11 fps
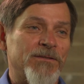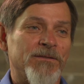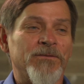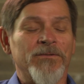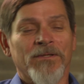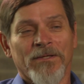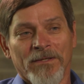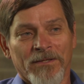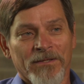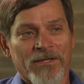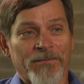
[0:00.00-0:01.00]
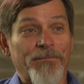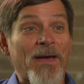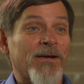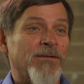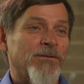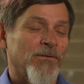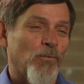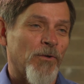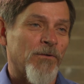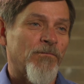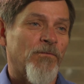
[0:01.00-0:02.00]
to get back into the
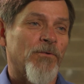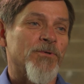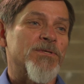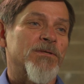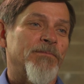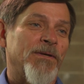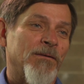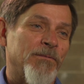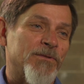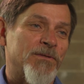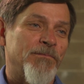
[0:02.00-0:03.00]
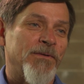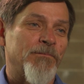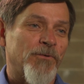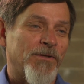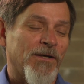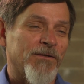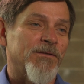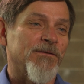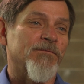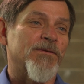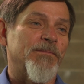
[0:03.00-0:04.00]
workforce, to be able to be
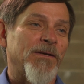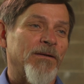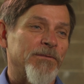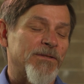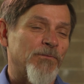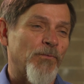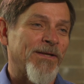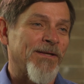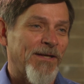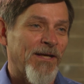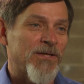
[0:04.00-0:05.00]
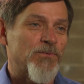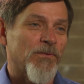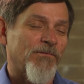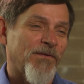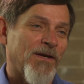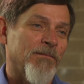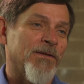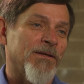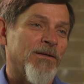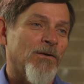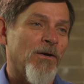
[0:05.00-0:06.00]
productive, to be able to re-engage with
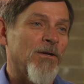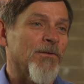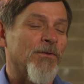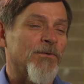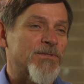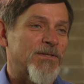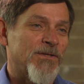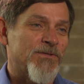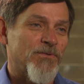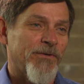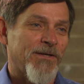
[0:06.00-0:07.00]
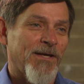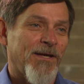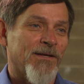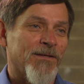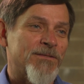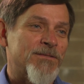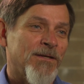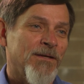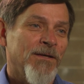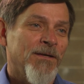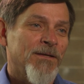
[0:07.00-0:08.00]
family, all of those things are
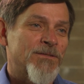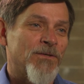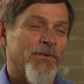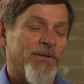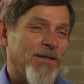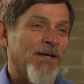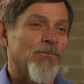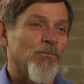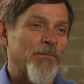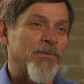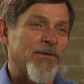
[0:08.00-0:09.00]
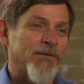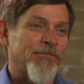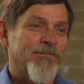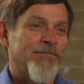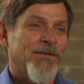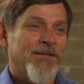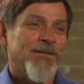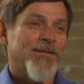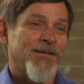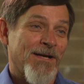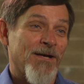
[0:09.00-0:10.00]
enhanced. So in the end, we believe
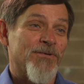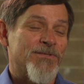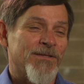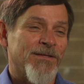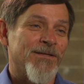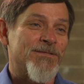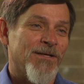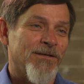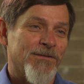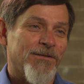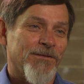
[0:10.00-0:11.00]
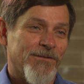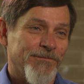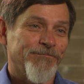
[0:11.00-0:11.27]
that housing is health care.